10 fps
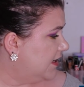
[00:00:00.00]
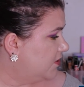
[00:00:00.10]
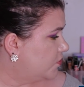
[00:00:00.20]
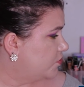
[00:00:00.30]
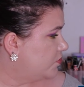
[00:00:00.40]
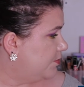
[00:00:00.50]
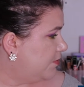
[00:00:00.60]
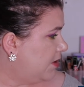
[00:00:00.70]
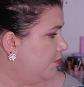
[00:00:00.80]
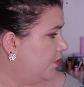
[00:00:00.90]
I don't
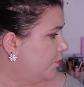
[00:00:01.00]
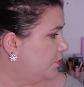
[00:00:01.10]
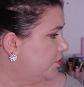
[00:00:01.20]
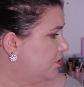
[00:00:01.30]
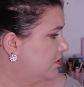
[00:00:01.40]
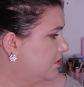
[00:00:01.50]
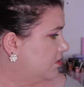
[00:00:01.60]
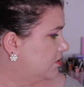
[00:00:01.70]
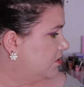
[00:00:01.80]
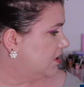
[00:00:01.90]
remember
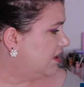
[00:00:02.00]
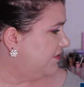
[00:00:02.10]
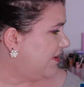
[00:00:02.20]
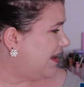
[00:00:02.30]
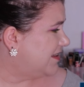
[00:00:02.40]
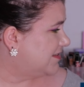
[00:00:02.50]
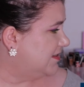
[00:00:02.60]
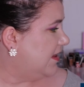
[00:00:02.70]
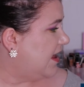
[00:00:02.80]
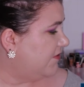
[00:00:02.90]
if I
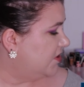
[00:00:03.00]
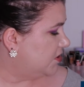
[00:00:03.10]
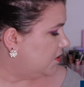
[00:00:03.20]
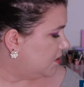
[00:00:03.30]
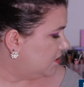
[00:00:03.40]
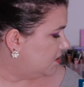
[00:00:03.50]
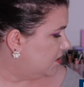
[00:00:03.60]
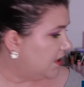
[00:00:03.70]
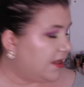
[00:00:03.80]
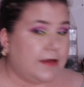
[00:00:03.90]
still have it or not,
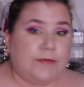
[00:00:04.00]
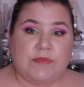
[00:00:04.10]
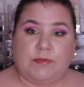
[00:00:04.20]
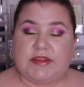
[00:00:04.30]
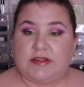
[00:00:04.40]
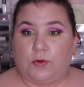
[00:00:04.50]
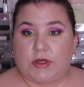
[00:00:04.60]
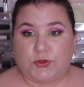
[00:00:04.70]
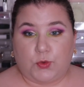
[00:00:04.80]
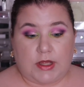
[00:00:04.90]
but there
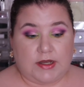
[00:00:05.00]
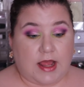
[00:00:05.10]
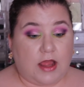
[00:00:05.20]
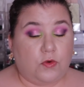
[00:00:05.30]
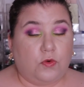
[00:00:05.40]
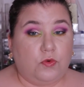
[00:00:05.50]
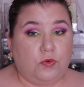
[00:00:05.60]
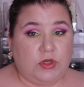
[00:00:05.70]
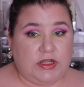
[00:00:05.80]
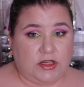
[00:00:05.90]
was one I
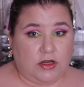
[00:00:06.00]
really